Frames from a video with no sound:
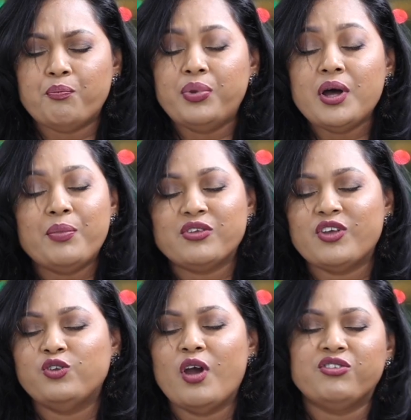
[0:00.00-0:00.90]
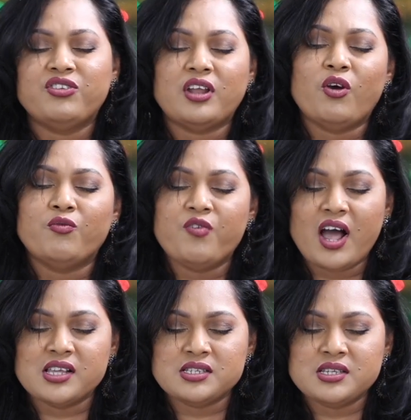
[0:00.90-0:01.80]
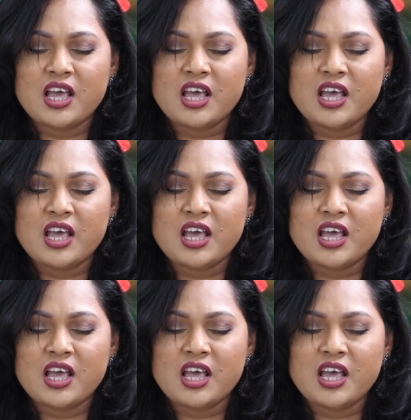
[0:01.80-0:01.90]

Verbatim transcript: the purpose that you have set out for us.